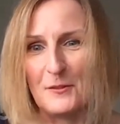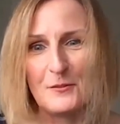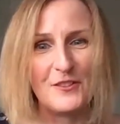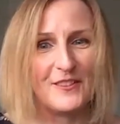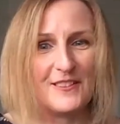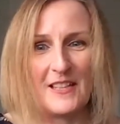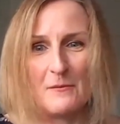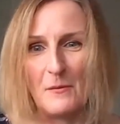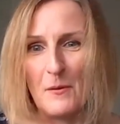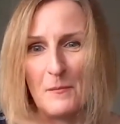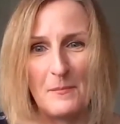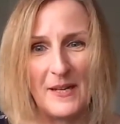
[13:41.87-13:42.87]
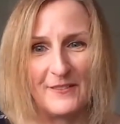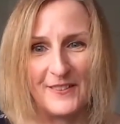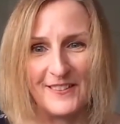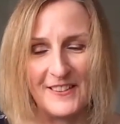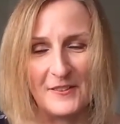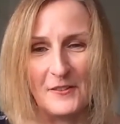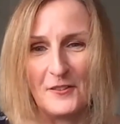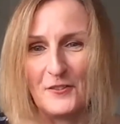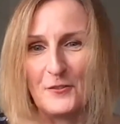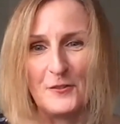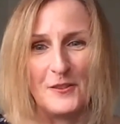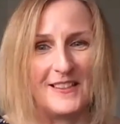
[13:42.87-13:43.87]
We'll just say we want parity on a
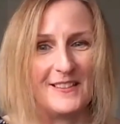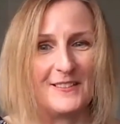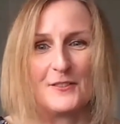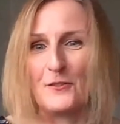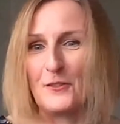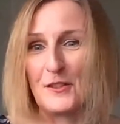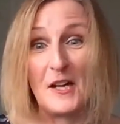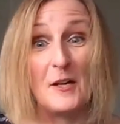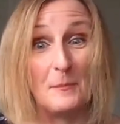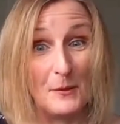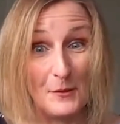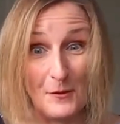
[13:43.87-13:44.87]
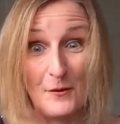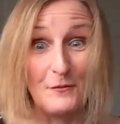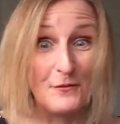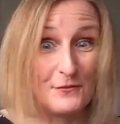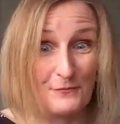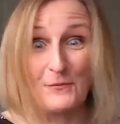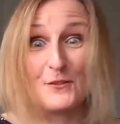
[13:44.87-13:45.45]
shortlist or a couple of